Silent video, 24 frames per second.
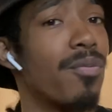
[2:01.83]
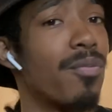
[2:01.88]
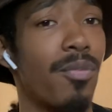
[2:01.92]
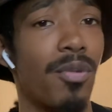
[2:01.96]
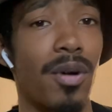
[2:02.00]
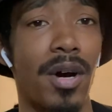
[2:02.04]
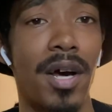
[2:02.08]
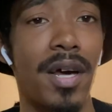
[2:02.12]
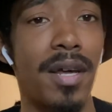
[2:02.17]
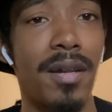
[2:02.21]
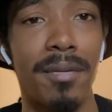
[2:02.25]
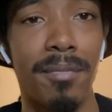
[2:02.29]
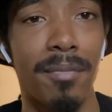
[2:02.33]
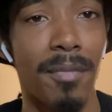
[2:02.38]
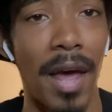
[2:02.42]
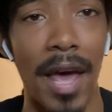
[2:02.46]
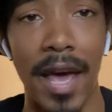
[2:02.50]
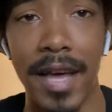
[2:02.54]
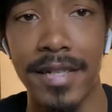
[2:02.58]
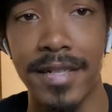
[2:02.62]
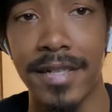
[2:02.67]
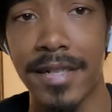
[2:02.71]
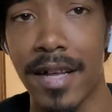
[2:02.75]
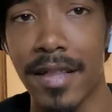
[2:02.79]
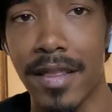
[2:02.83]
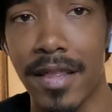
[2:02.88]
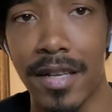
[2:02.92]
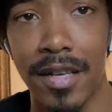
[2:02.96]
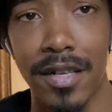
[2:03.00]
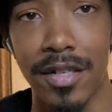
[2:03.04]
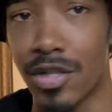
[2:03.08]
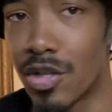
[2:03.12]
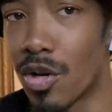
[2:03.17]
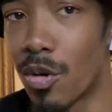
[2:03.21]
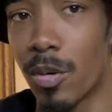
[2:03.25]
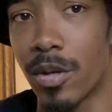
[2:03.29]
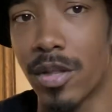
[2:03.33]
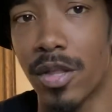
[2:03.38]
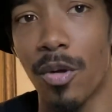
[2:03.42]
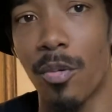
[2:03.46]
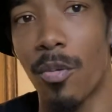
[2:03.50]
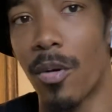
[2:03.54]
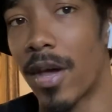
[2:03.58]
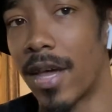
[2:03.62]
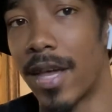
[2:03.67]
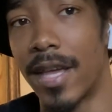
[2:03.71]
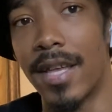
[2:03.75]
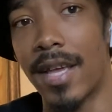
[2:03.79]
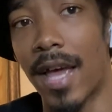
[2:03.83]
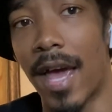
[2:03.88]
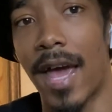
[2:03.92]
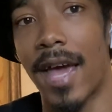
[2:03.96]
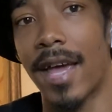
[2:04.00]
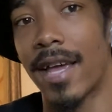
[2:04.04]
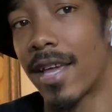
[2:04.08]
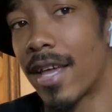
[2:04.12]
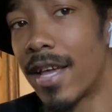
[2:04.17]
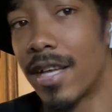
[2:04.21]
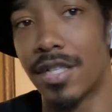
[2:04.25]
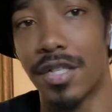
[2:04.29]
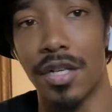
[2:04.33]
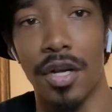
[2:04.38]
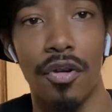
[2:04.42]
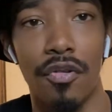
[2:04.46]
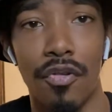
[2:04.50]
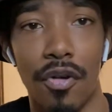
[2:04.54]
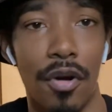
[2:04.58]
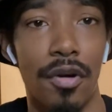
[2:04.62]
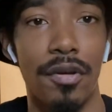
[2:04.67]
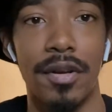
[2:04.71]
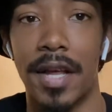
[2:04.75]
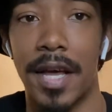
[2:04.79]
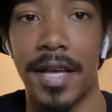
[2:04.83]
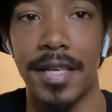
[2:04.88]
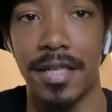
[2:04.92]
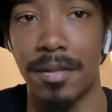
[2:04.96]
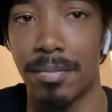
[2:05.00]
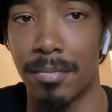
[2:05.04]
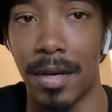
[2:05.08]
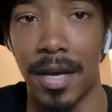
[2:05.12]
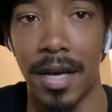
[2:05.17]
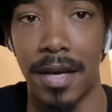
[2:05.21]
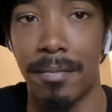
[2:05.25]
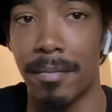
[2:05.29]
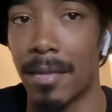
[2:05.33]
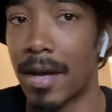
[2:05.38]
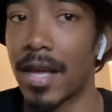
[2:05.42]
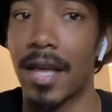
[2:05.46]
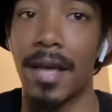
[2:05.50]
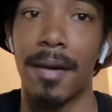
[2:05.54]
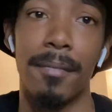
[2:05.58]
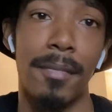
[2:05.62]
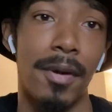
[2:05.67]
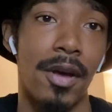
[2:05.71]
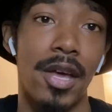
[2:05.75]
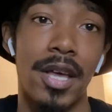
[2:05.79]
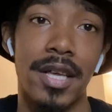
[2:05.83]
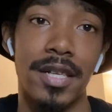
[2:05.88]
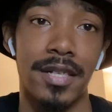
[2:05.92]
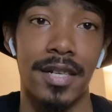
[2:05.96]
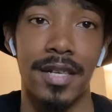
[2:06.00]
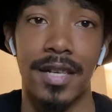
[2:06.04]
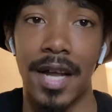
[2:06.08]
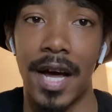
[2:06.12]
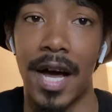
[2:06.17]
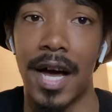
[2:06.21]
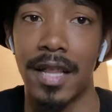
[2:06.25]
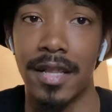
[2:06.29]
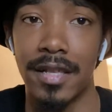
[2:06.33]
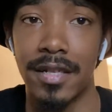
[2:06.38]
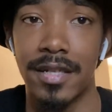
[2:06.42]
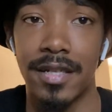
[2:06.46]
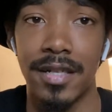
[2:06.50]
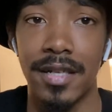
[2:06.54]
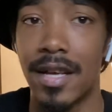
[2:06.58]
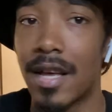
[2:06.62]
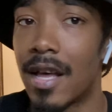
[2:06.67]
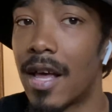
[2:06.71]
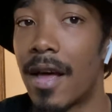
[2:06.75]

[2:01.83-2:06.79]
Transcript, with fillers: what? That has nothing to do with the way he act. He's a grown-ass man making millions of dollars.